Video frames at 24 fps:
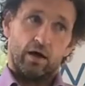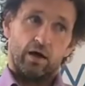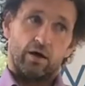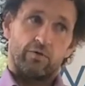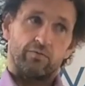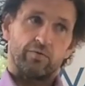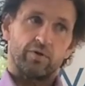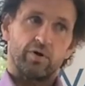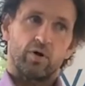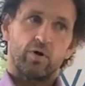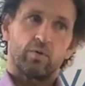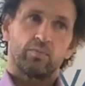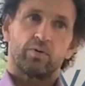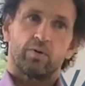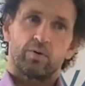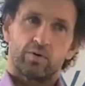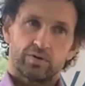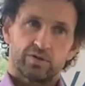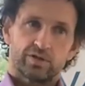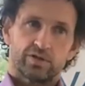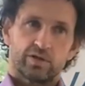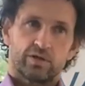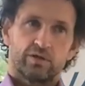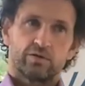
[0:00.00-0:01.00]
we hope
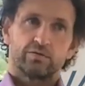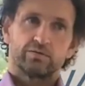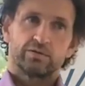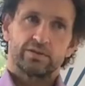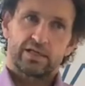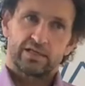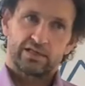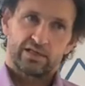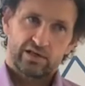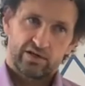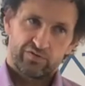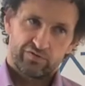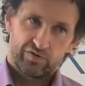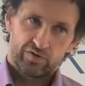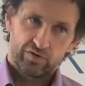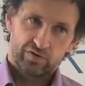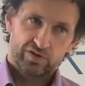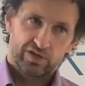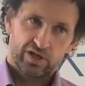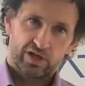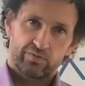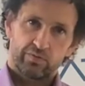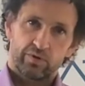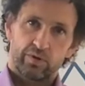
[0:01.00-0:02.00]
also that in the
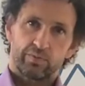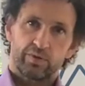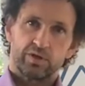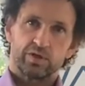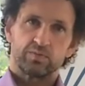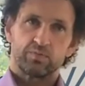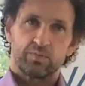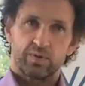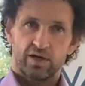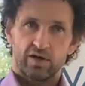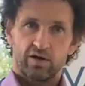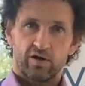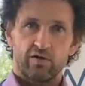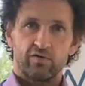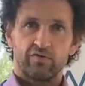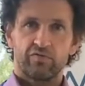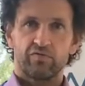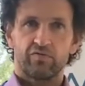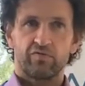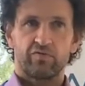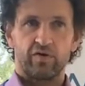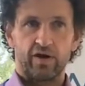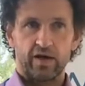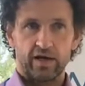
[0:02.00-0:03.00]
future there will be a
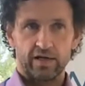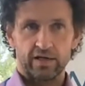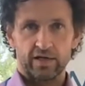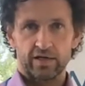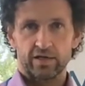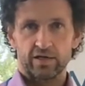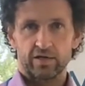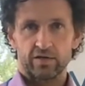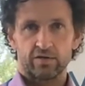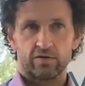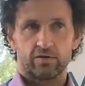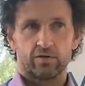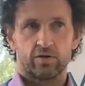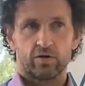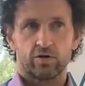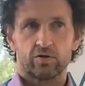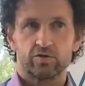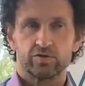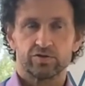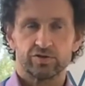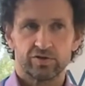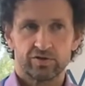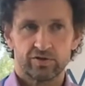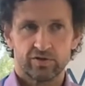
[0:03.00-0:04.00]
spin-off, and that a
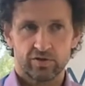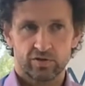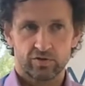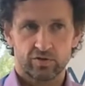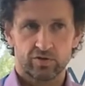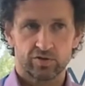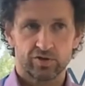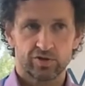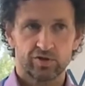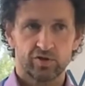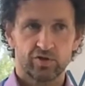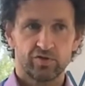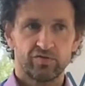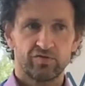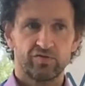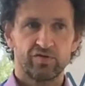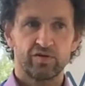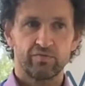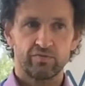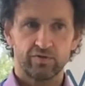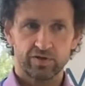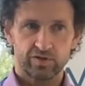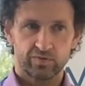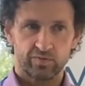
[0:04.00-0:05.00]
consultancy
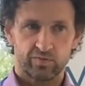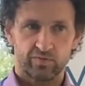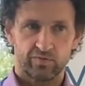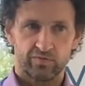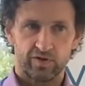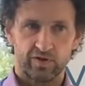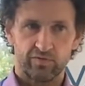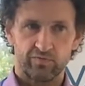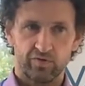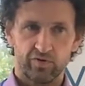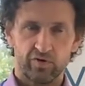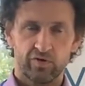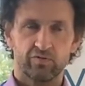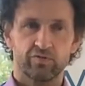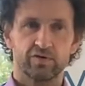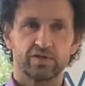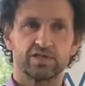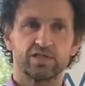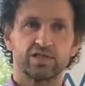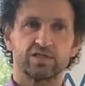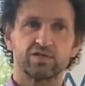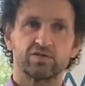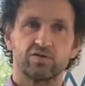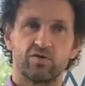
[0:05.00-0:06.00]
will work with
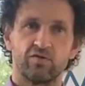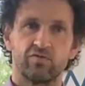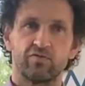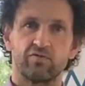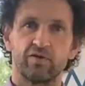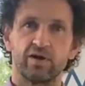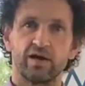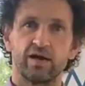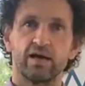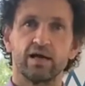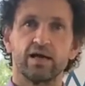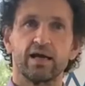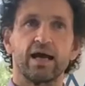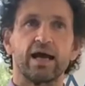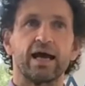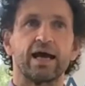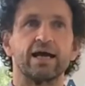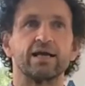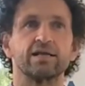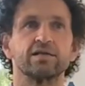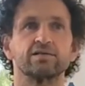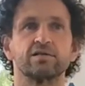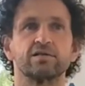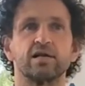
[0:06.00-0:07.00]
this software
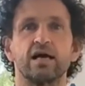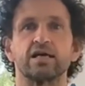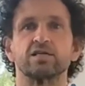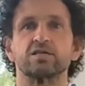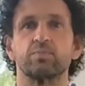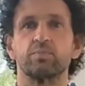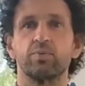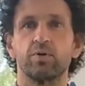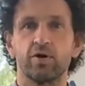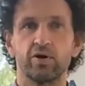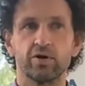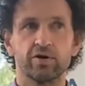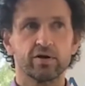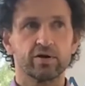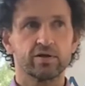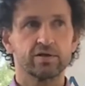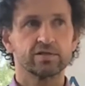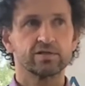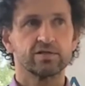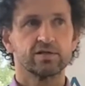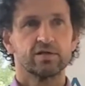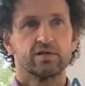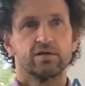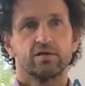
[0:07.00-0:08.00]
and as a
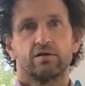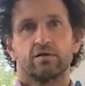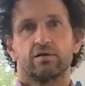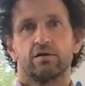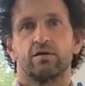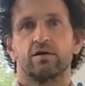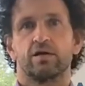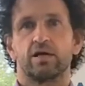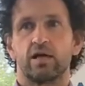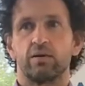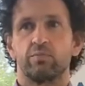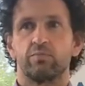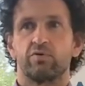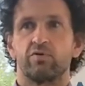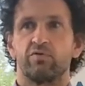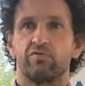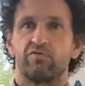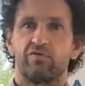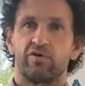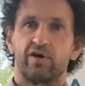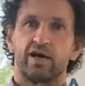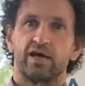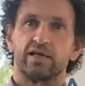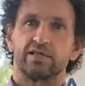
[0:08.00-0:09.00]
product can
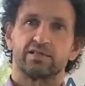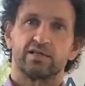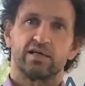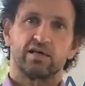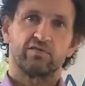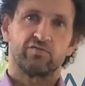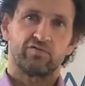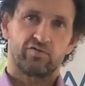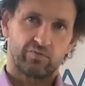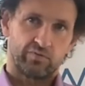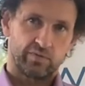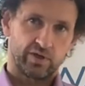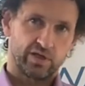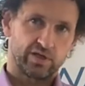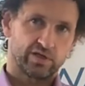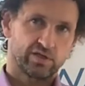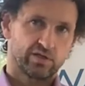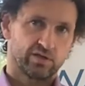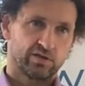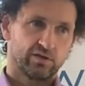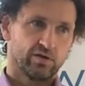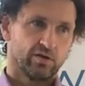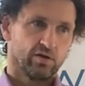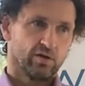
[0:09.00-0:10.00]
provide
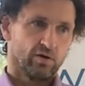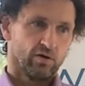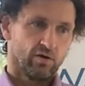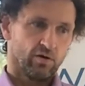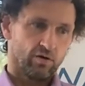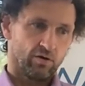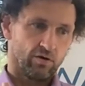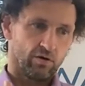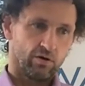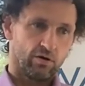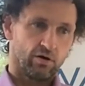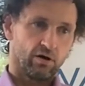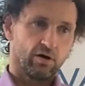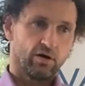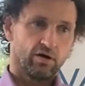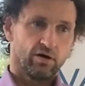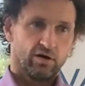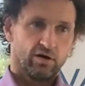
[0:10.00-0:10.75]
information or